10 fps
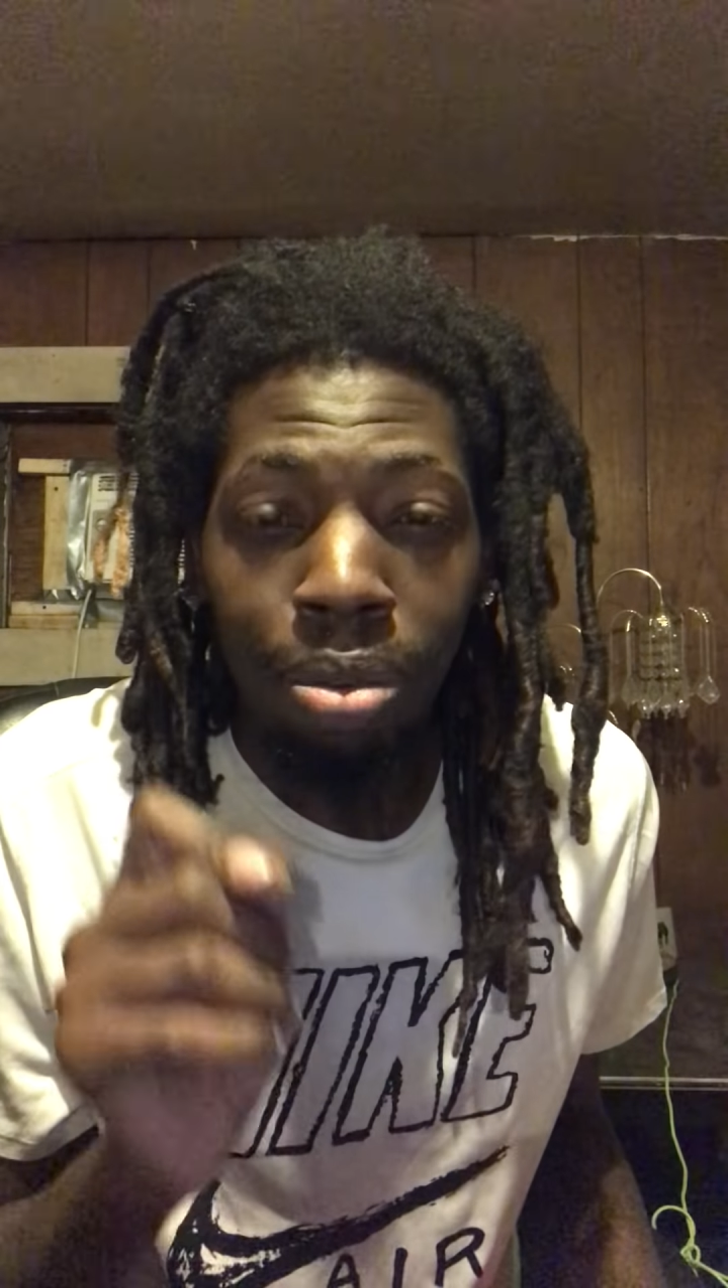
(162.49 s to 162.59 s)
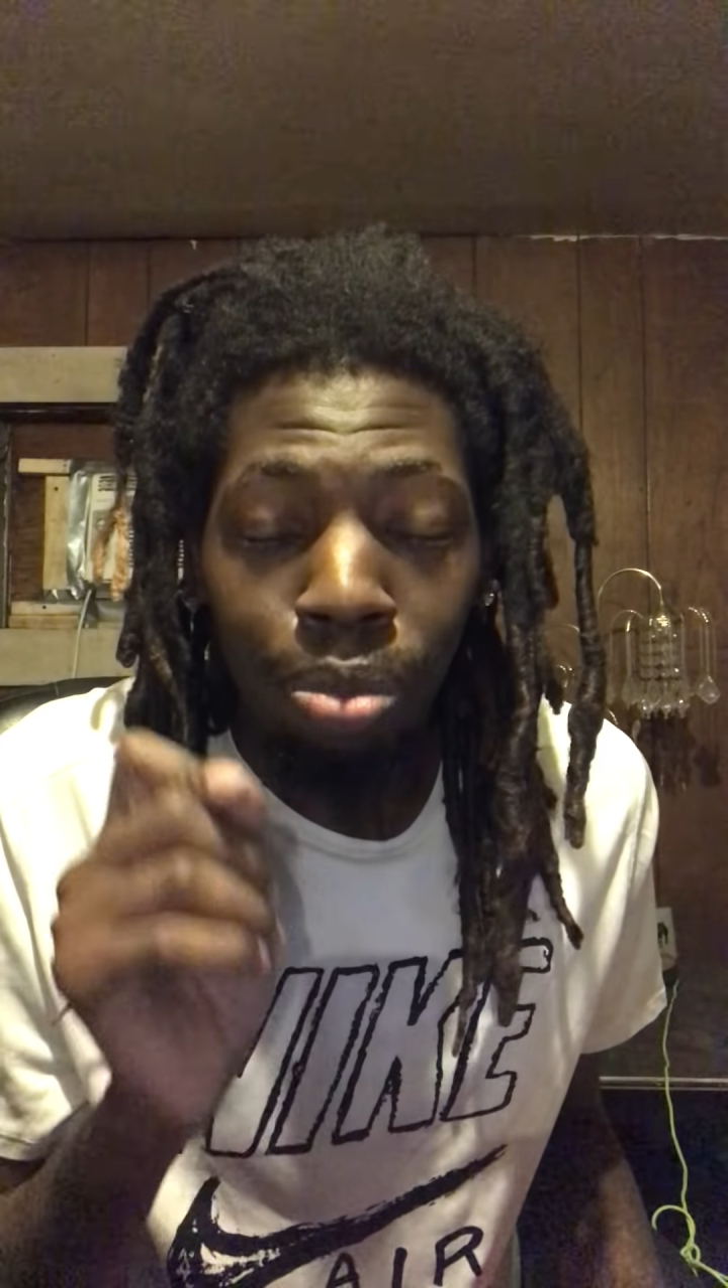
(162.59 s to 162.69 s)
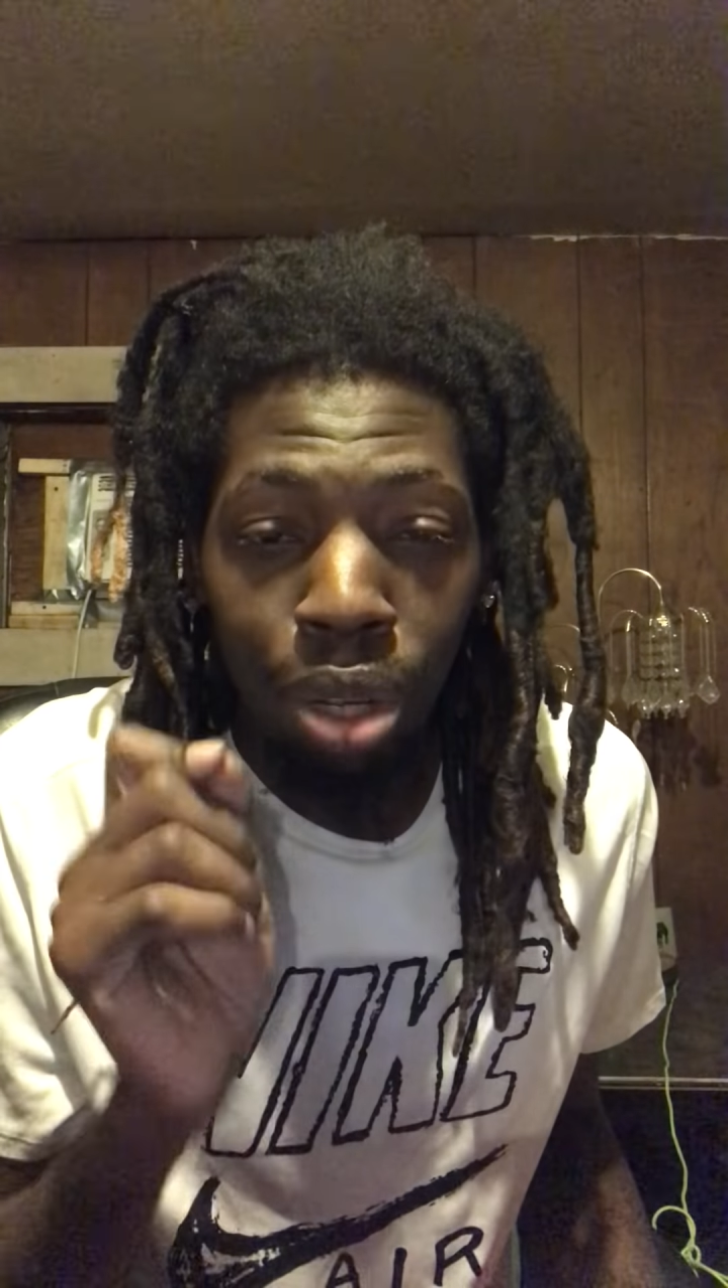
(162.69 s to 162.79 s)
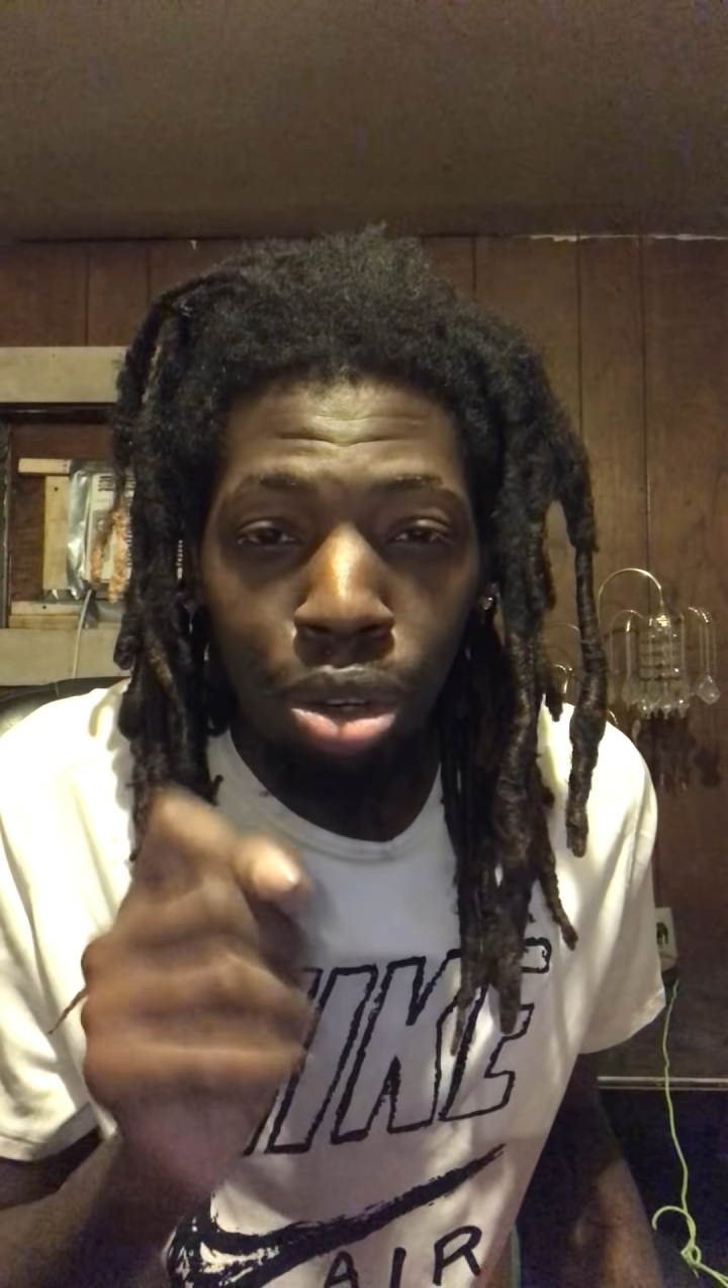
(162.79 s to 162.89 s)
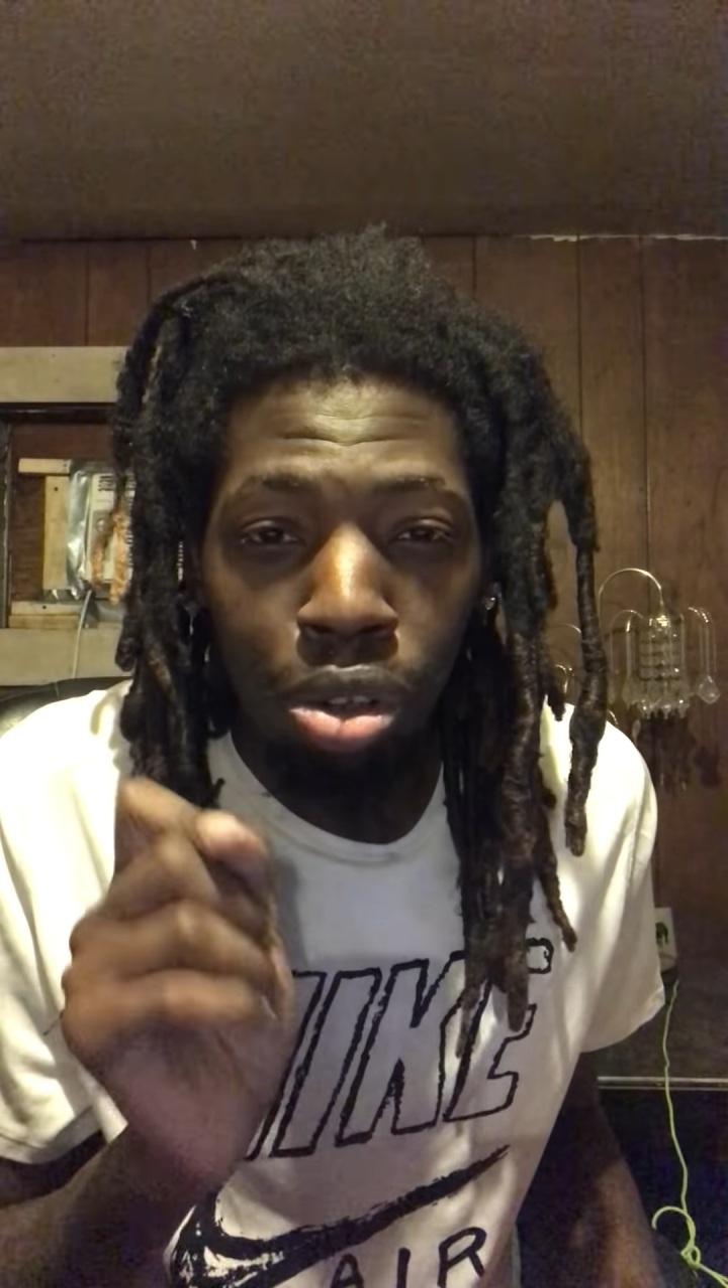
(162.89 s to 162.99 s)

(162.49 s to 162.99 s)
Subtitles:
when you